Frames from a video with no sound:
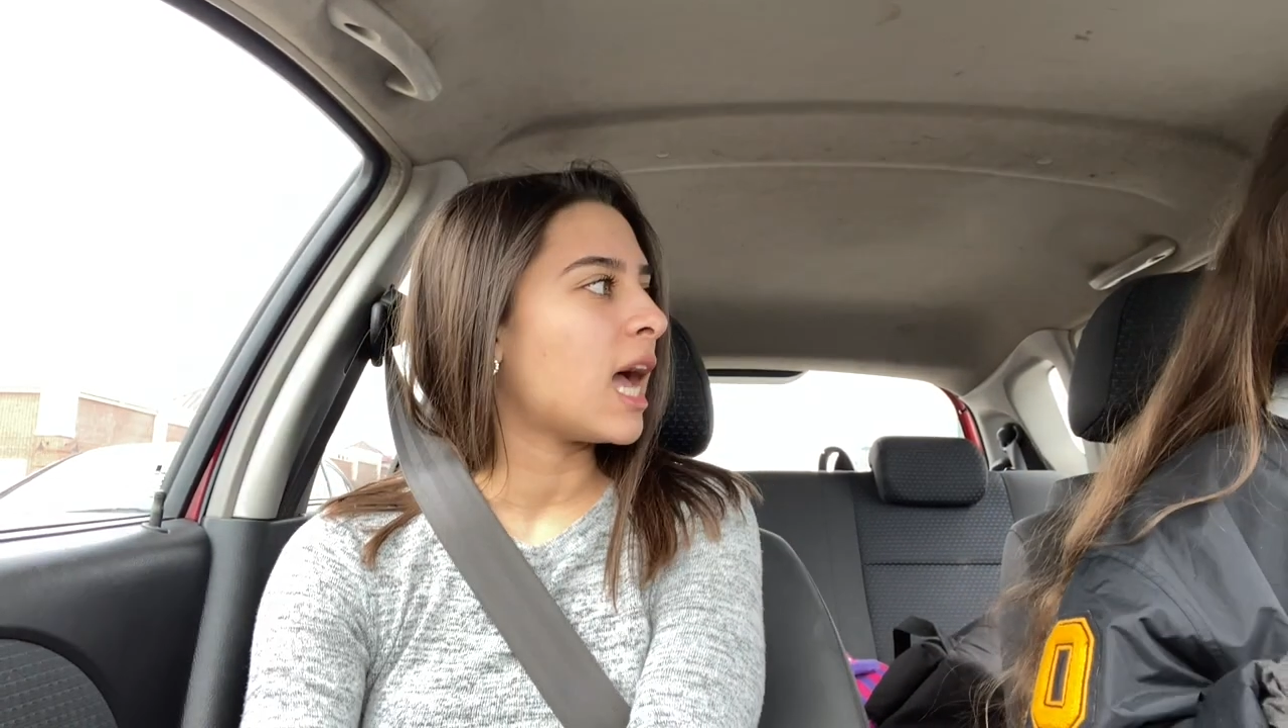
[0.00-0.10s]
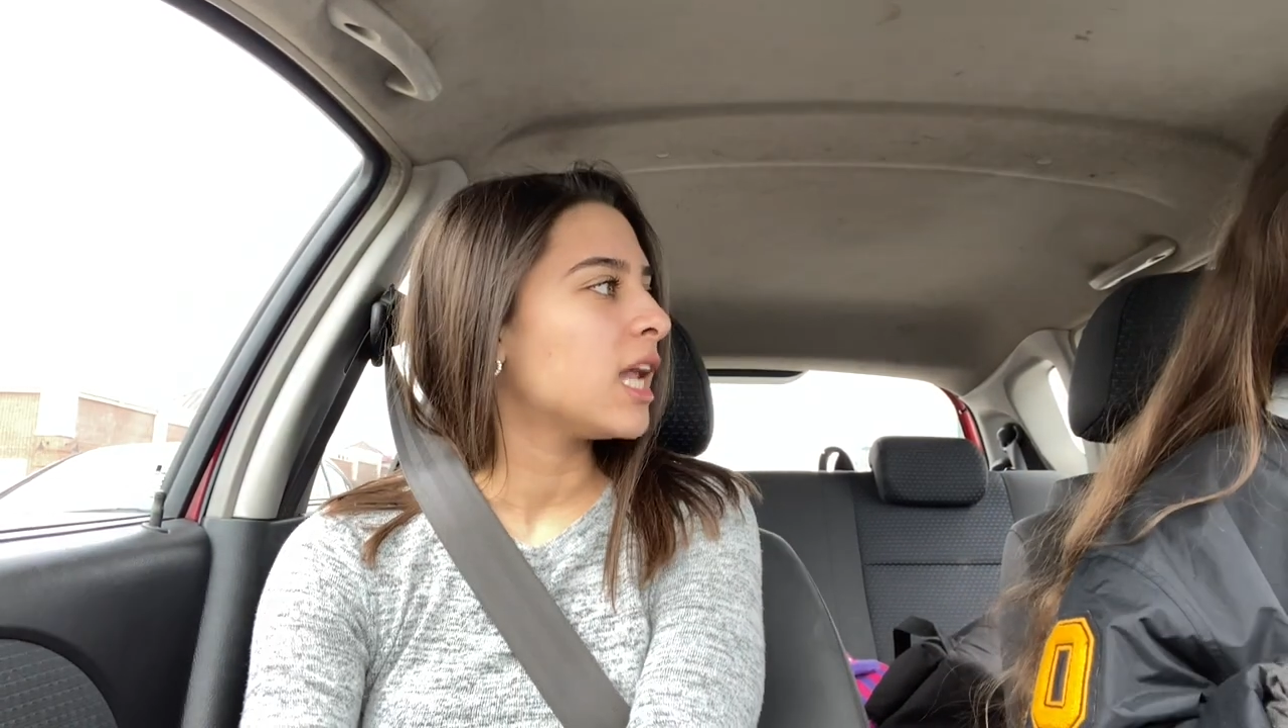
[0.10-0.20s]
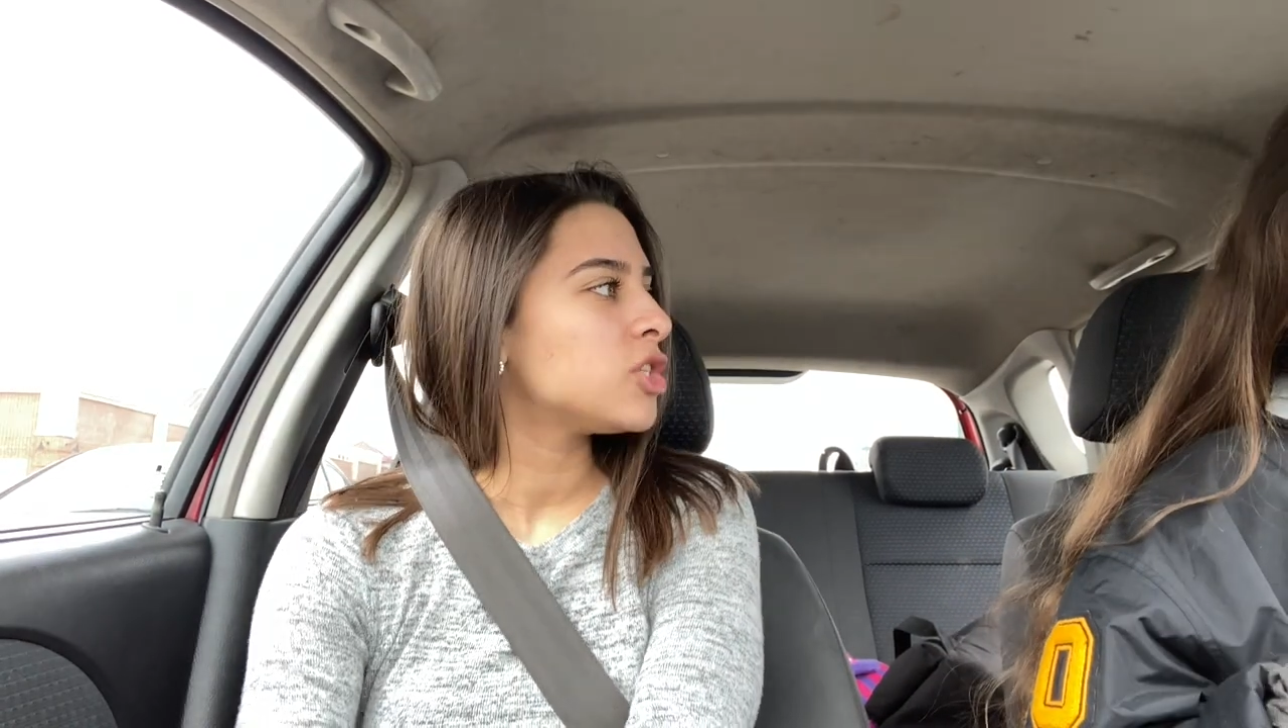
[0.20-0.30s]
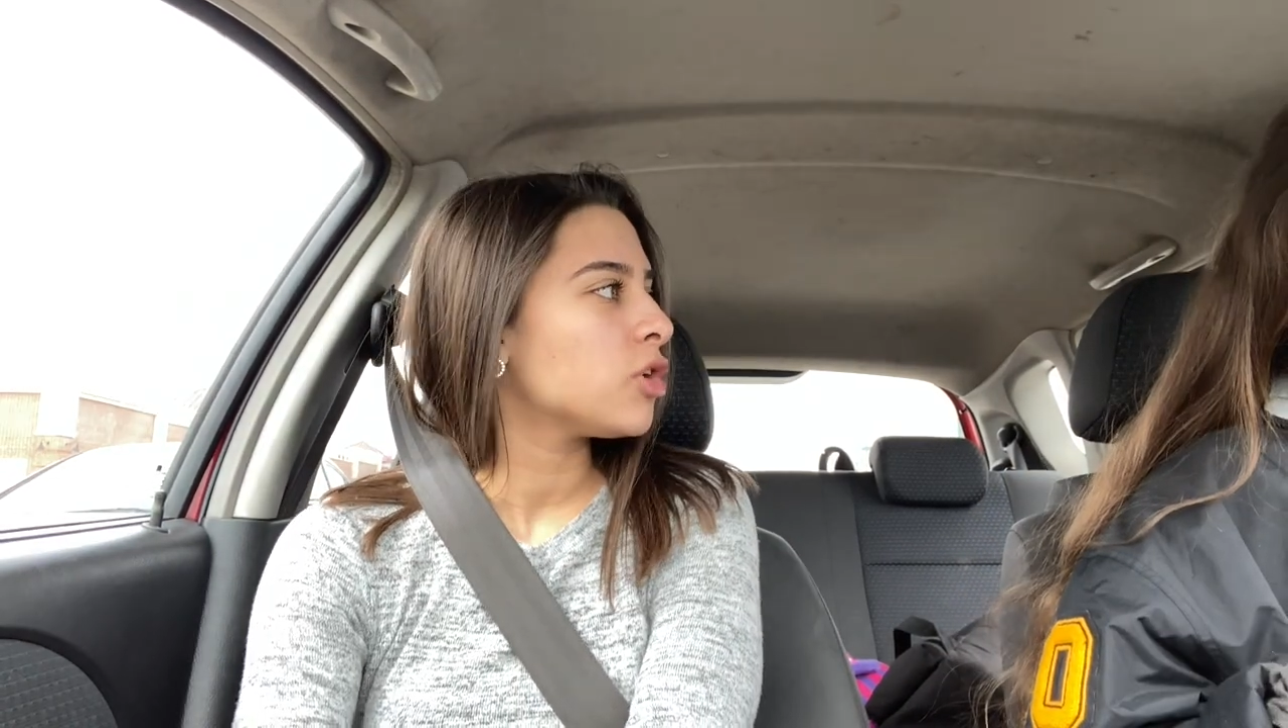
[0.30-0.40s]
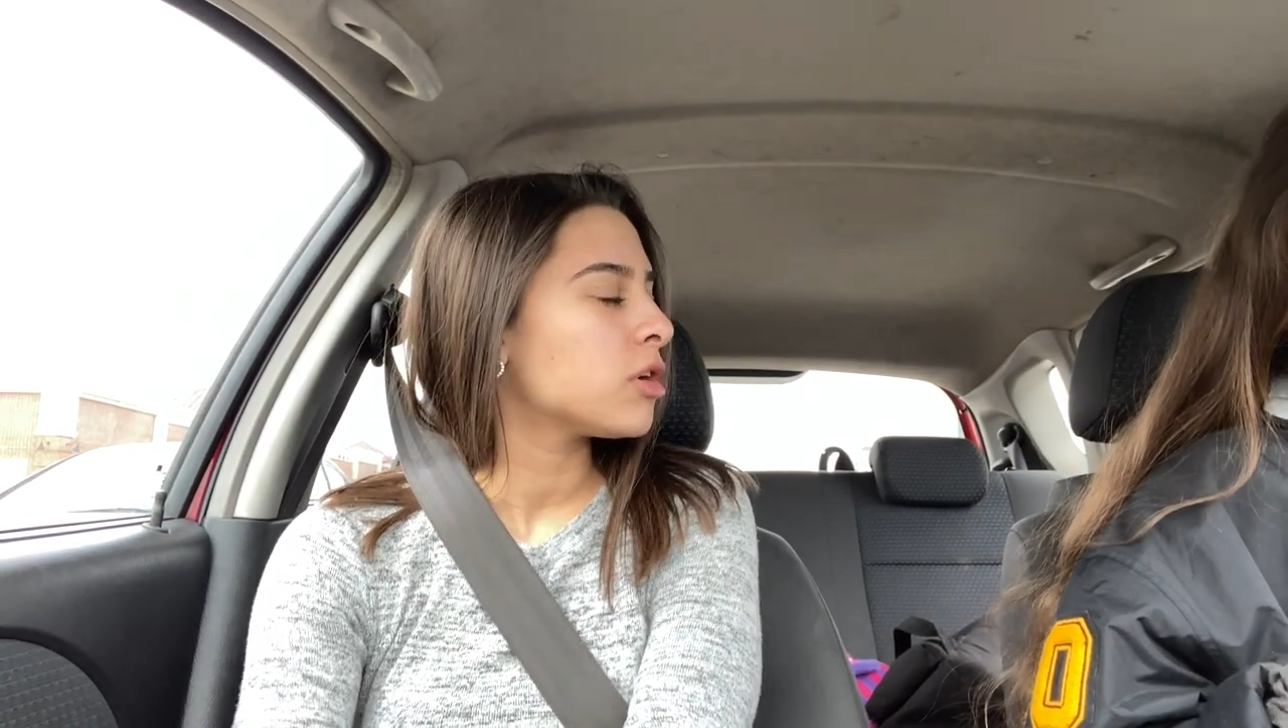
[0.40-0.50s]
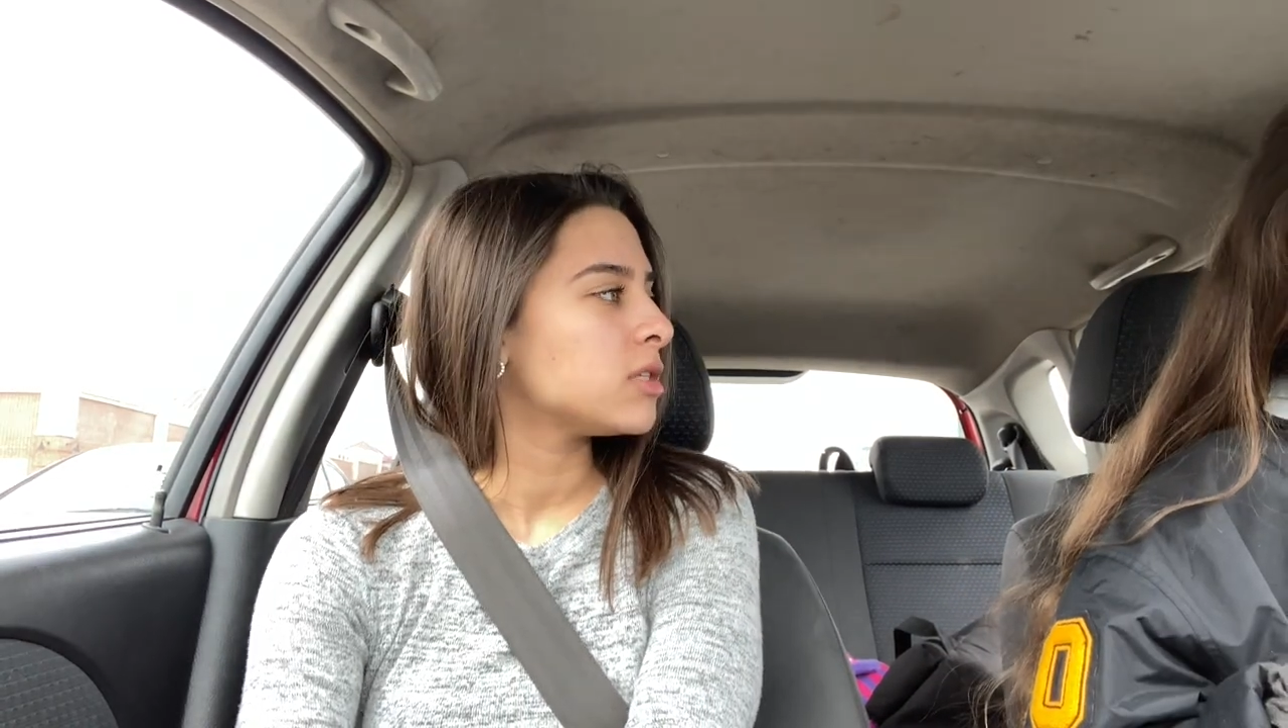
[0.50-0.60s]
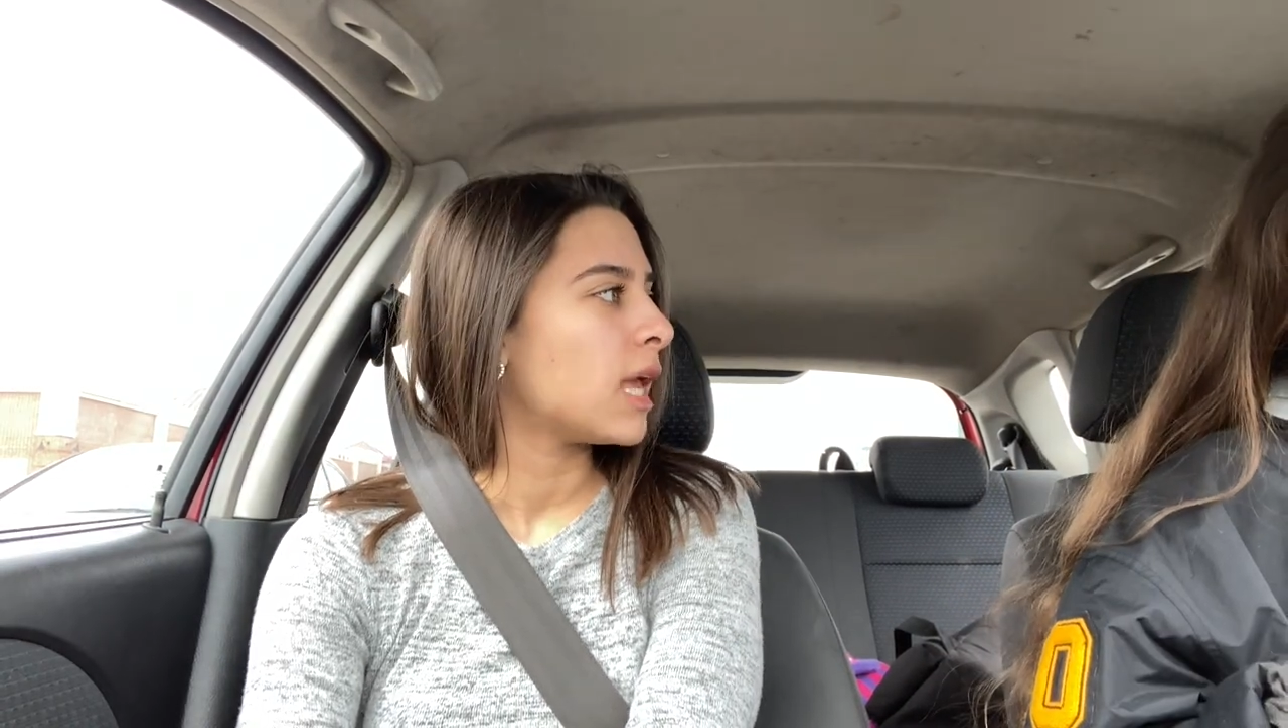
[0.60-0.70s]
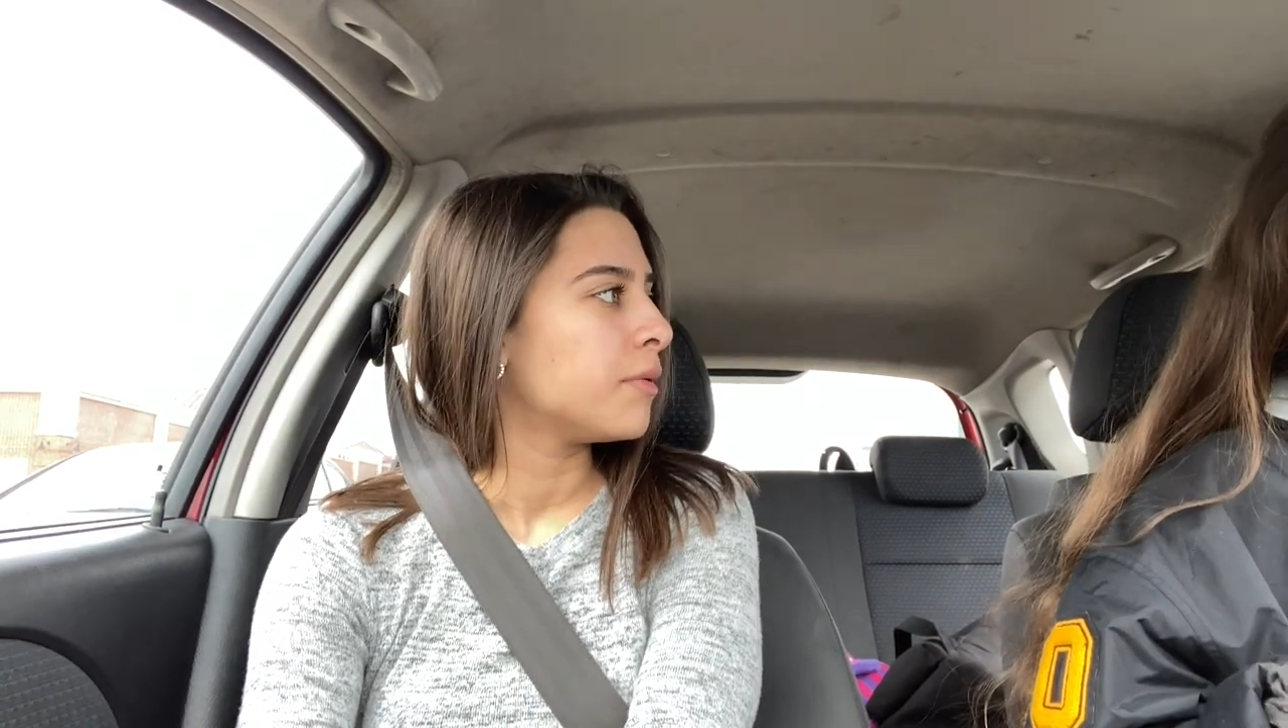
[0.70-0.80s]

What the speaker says: I just heard her say